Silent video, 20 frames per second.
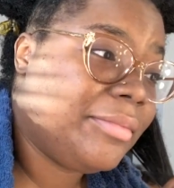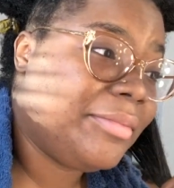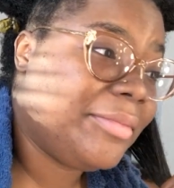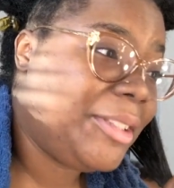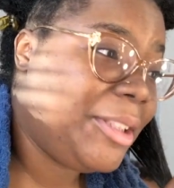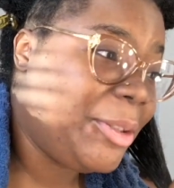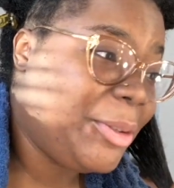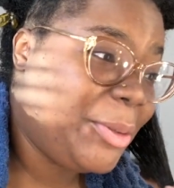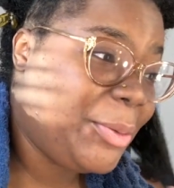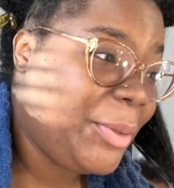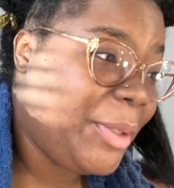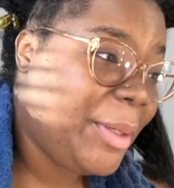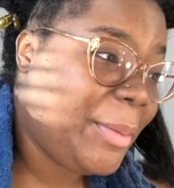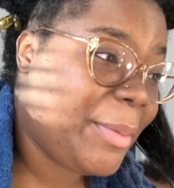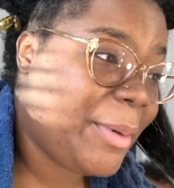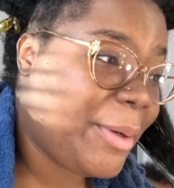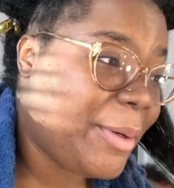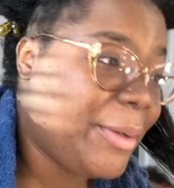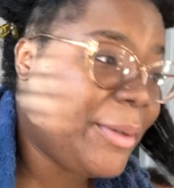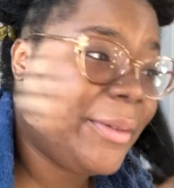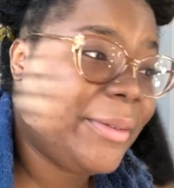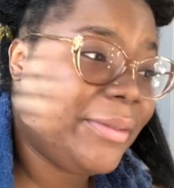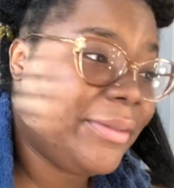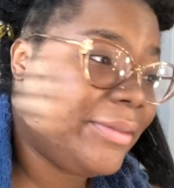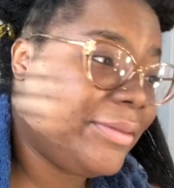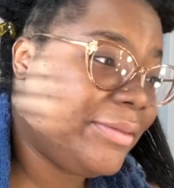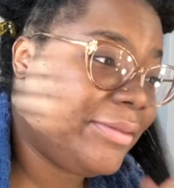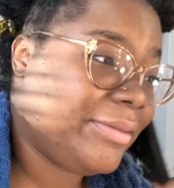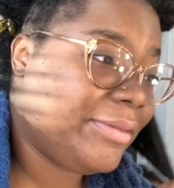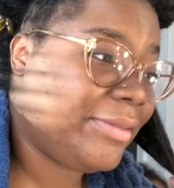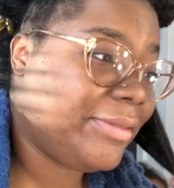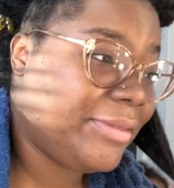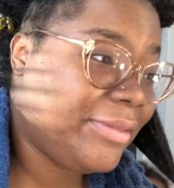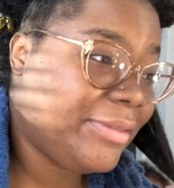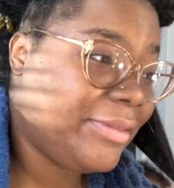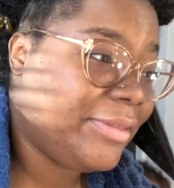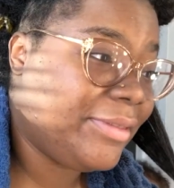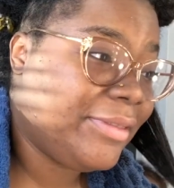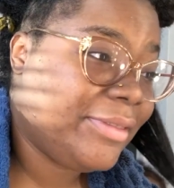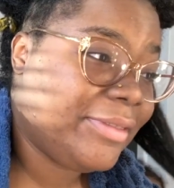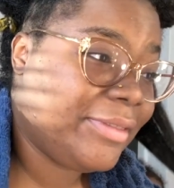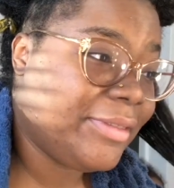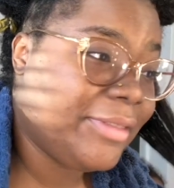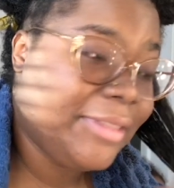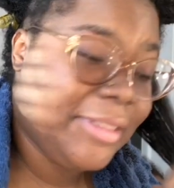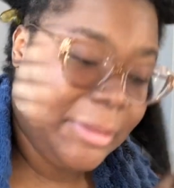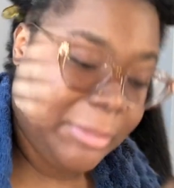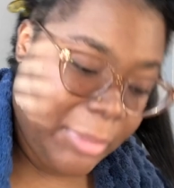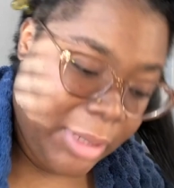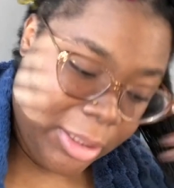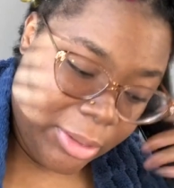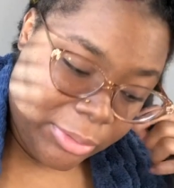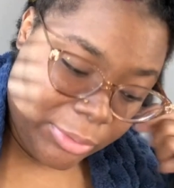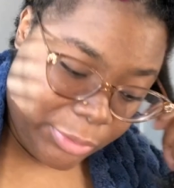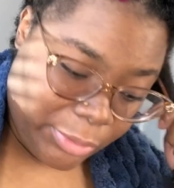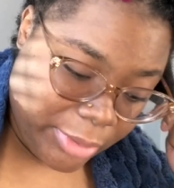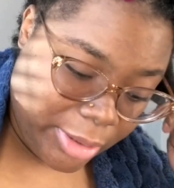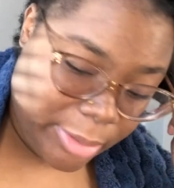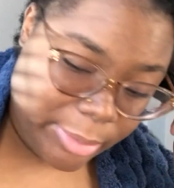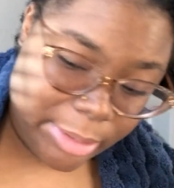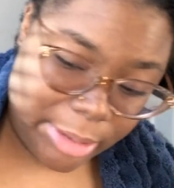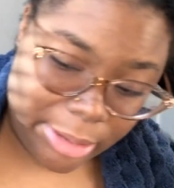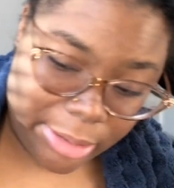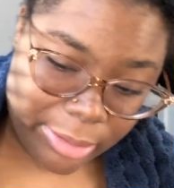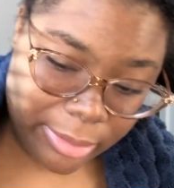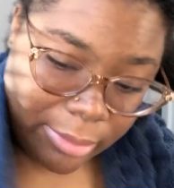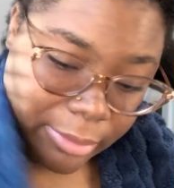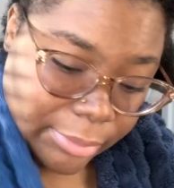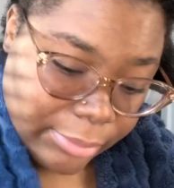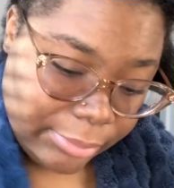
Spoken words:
Little Tweety bird. My little Tweety bird.